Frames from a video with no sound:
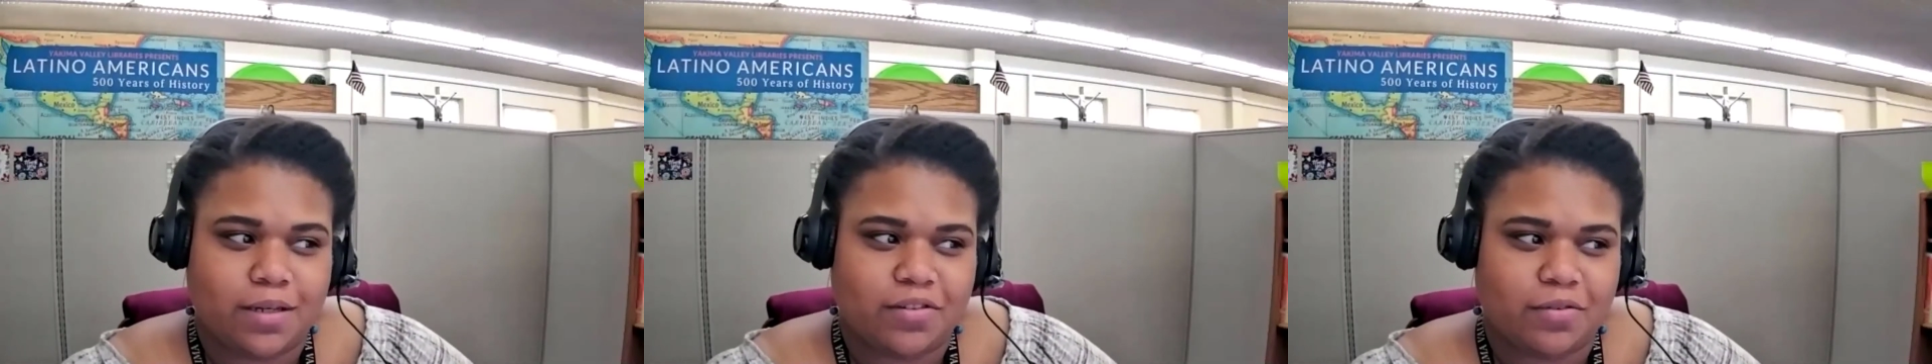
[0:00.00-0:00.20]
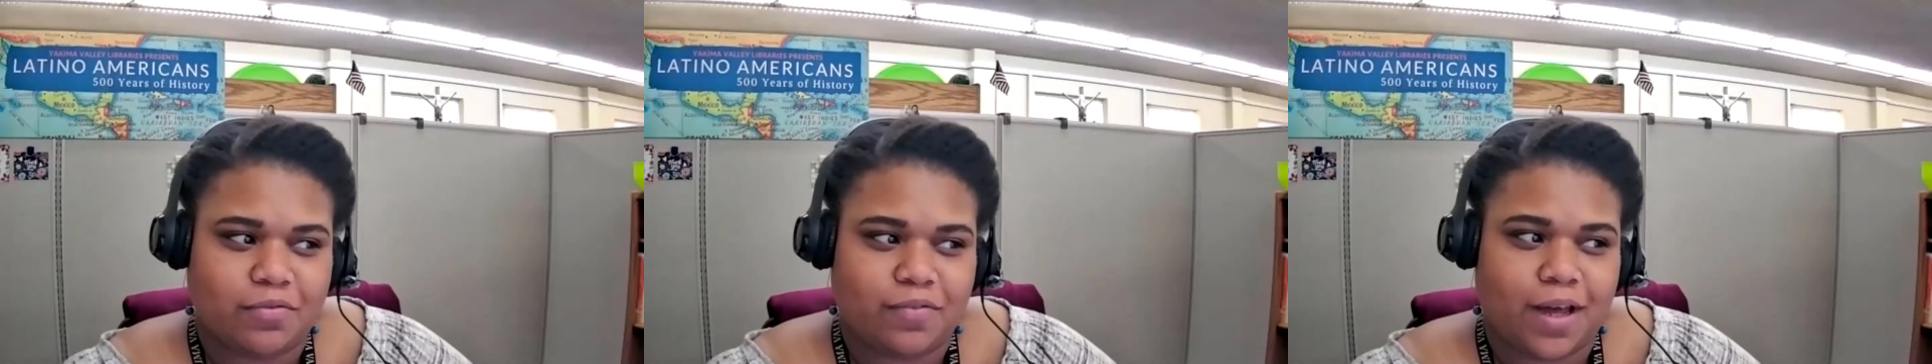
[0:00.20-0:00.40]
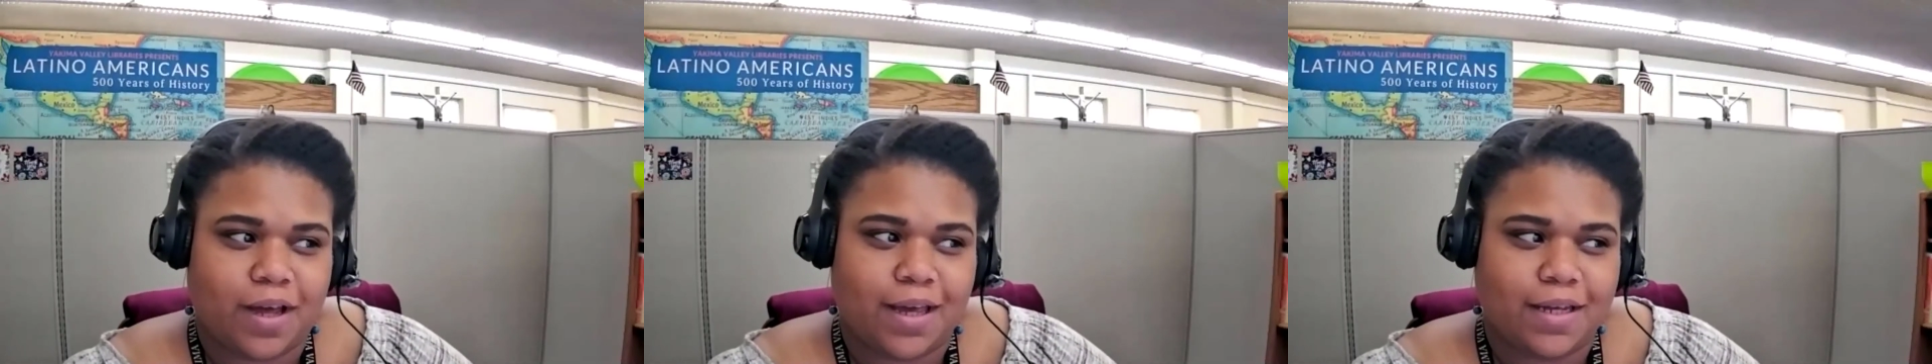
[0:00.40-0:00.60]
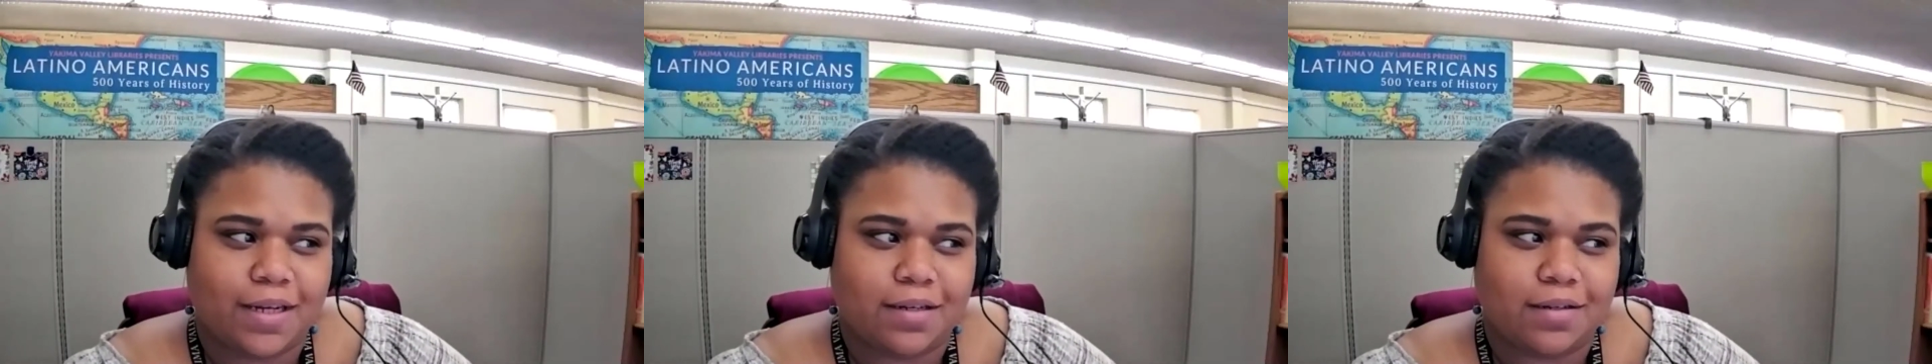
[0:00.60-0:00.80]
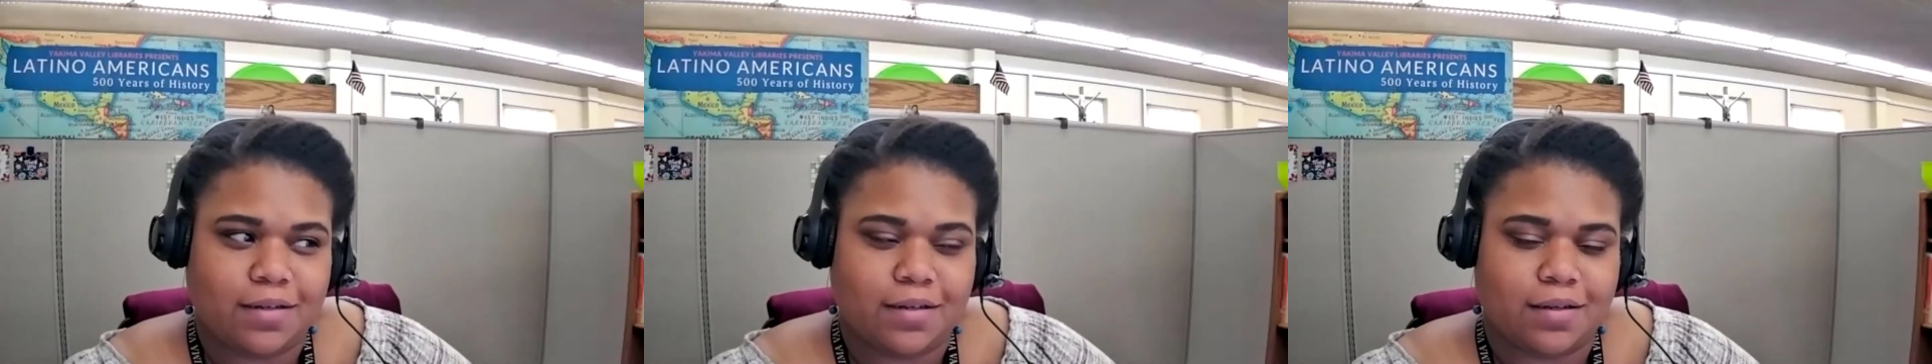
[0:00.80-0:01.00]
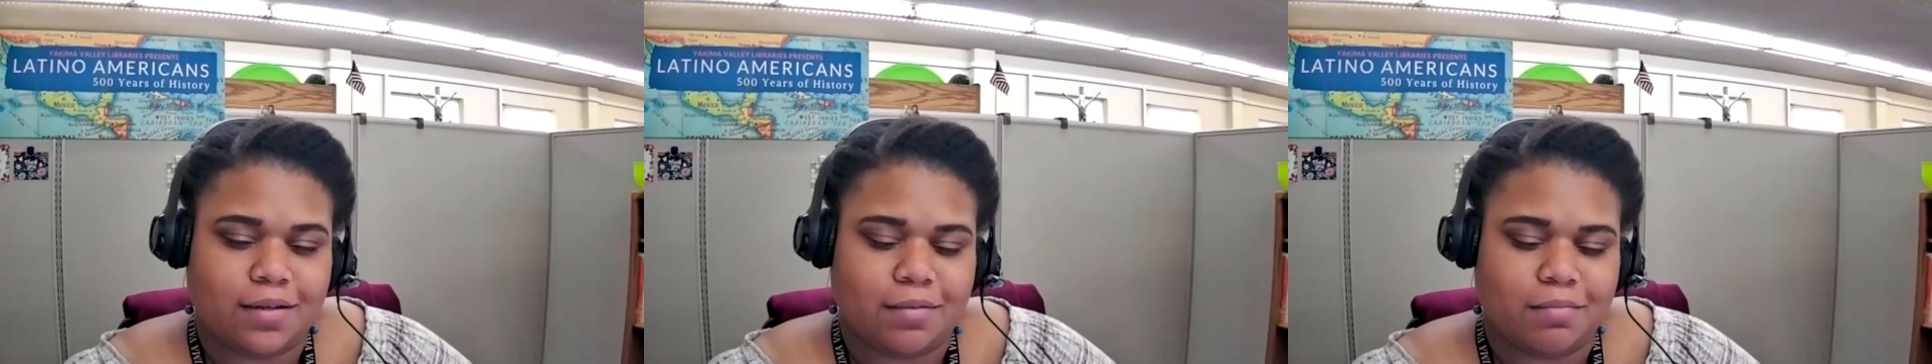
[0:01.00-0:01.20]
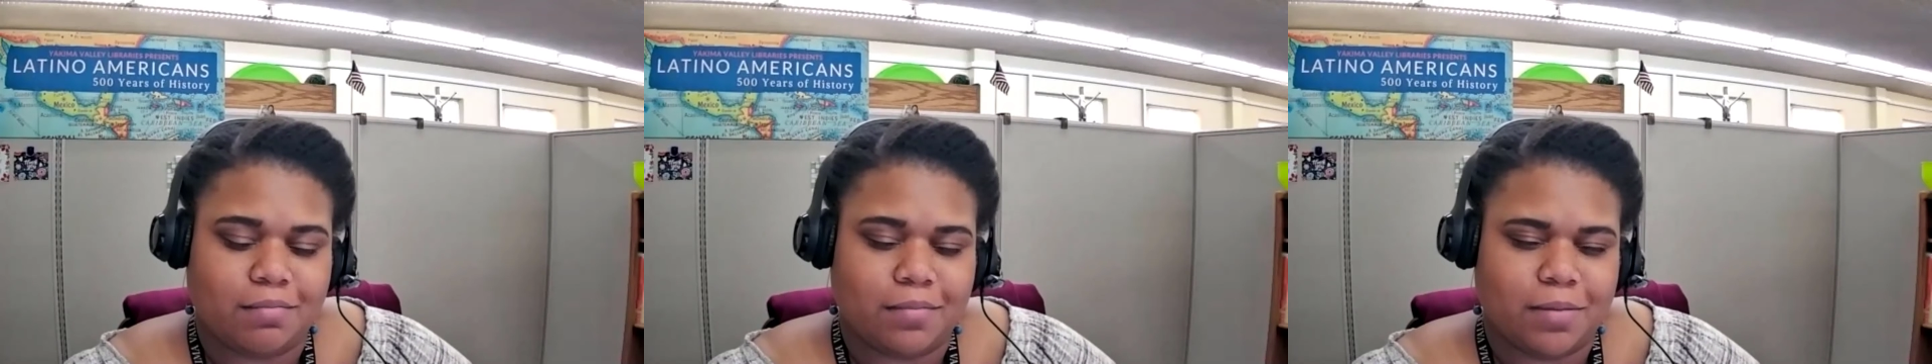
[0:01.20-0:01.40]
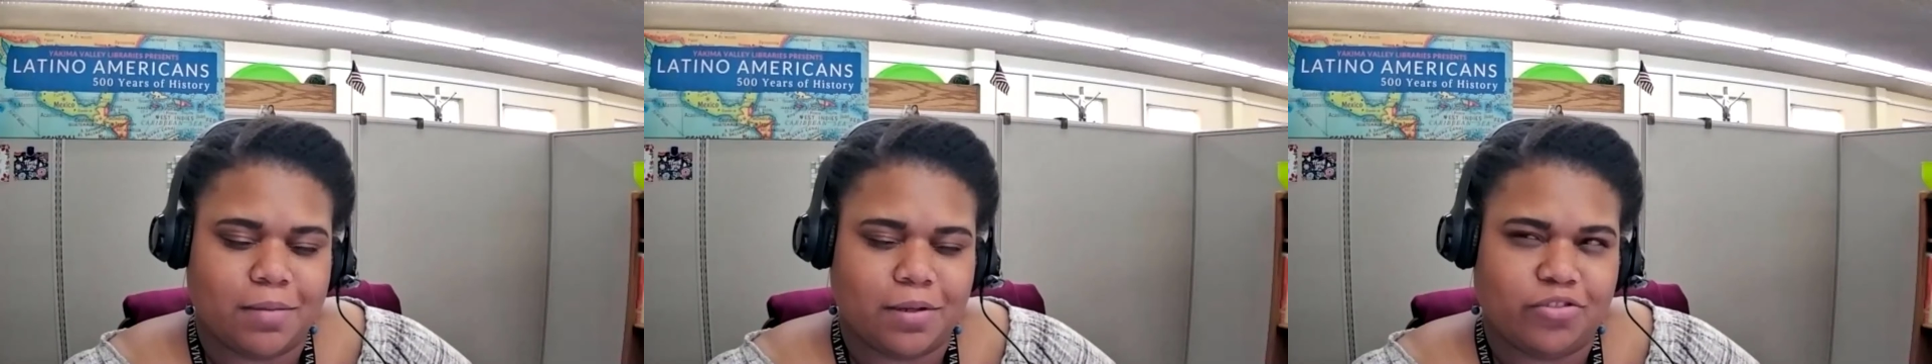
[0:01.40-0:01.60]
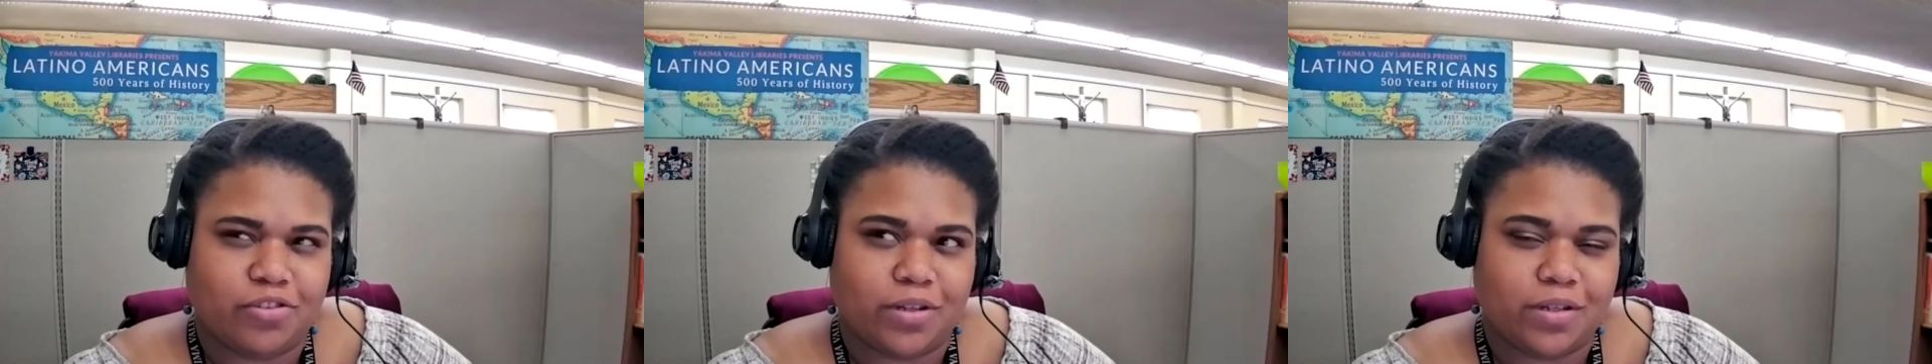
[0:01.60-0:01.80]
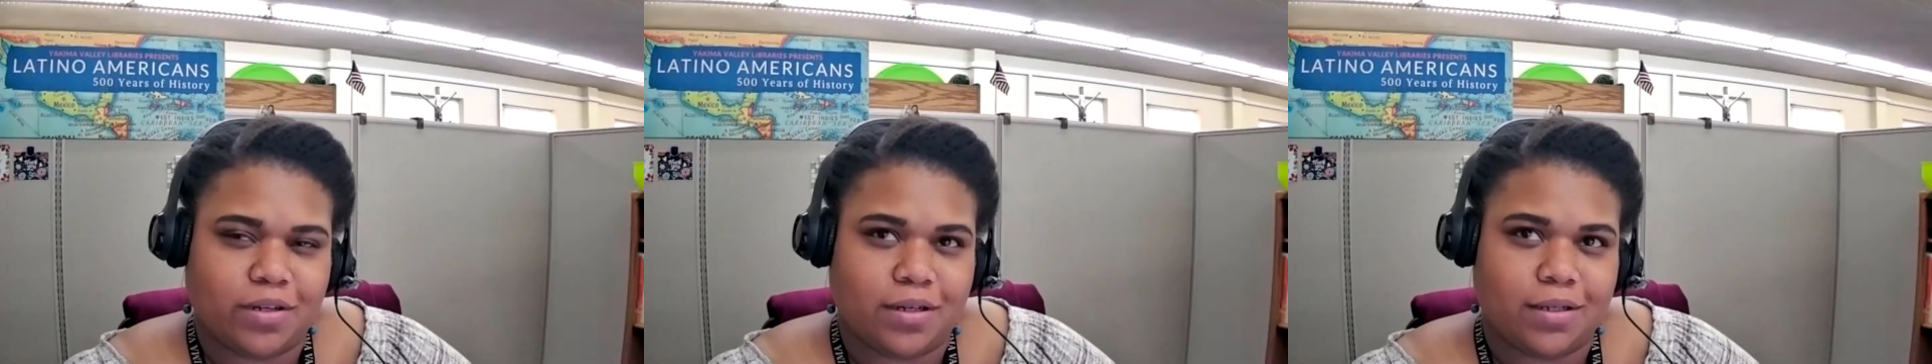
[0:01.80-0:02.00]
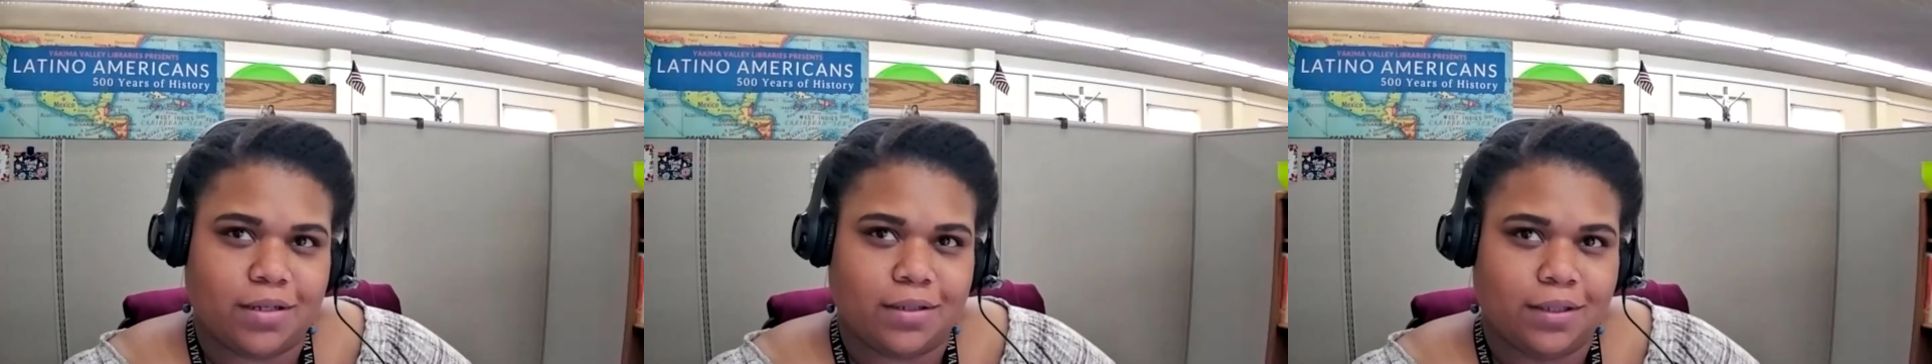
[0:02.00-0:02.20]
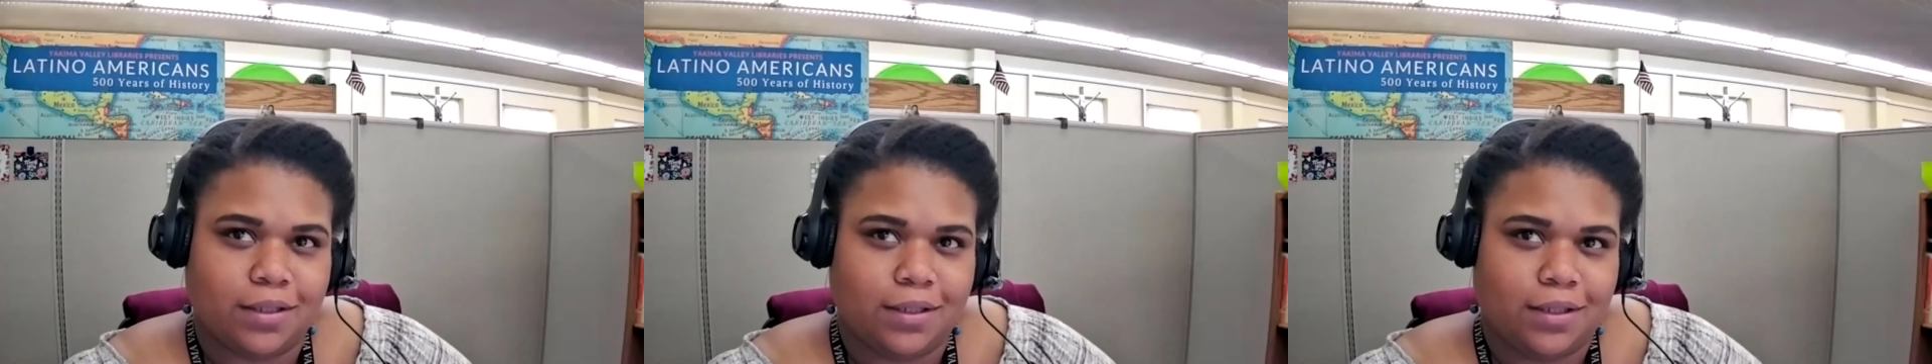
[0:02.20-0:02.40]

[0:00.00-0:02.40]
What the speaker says: to find maybe just a